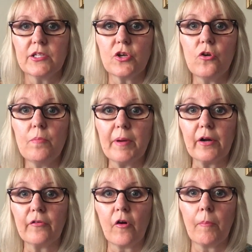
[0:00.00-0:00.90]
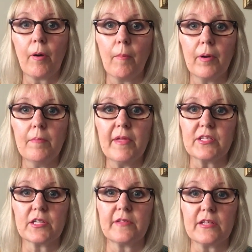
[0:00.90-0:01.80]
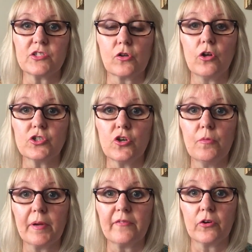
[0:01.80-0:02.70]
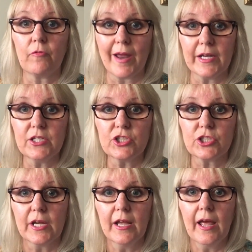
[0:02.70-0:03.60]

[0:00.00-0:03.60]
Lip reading: too big of a problem, that's got too big of a range,